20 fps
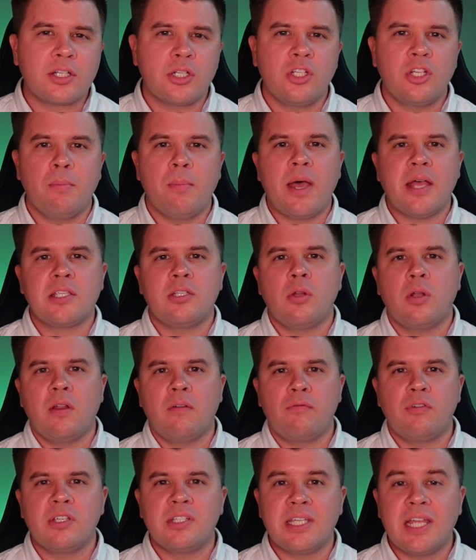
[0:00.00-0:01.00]
you must not have
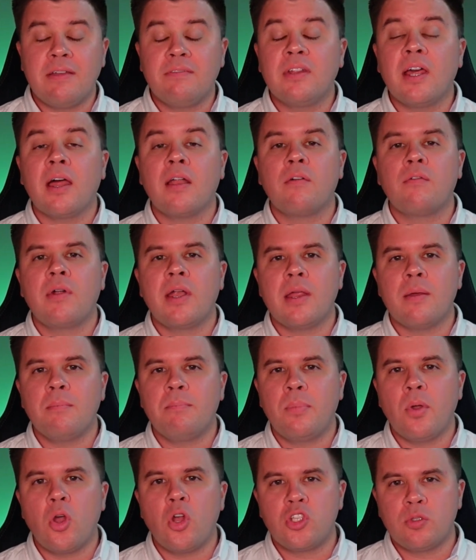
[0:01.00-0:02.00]
received a
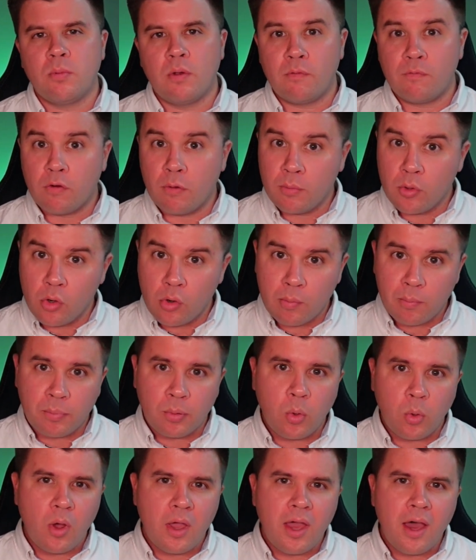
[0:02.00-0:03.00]
reimbursement from your
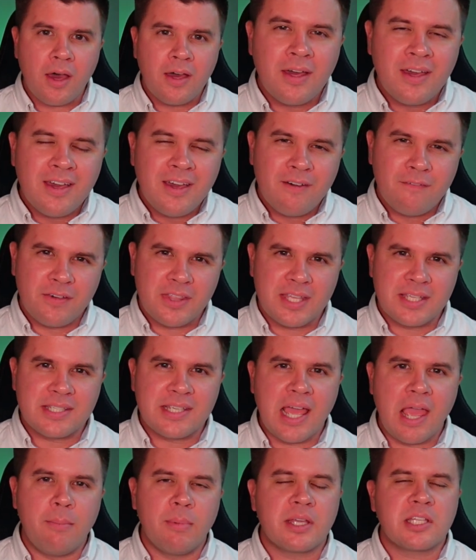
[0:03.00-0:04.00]
employer for the same
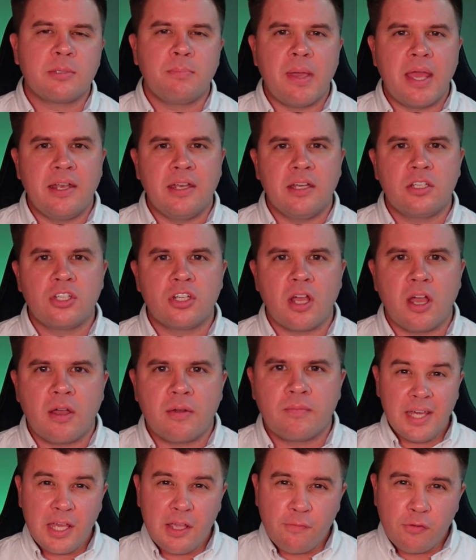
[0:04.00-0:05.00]
expenditure.
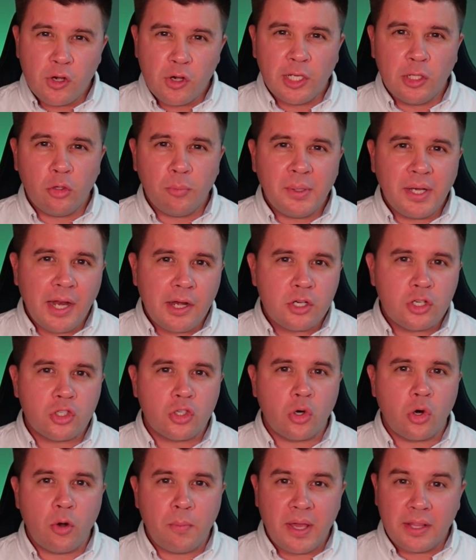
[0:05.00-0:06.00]
If you're a little bit unsure
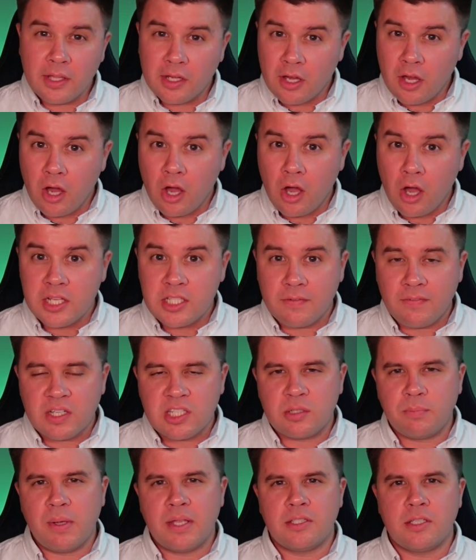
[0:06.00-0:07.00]
about the kinds of
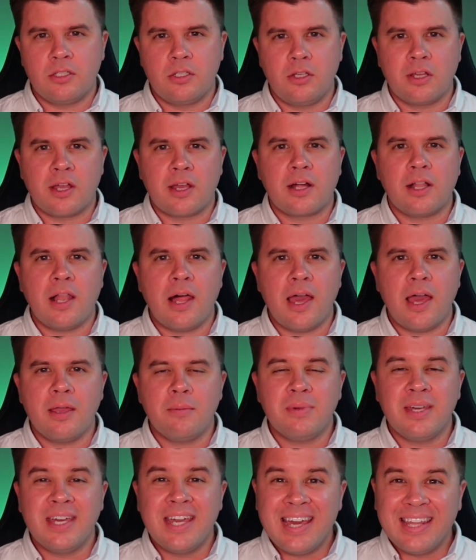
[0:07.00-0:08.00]
expenses you can claim,
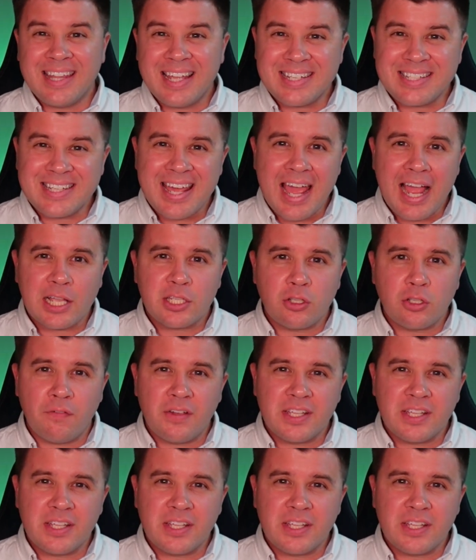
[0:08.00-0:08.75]
the tax office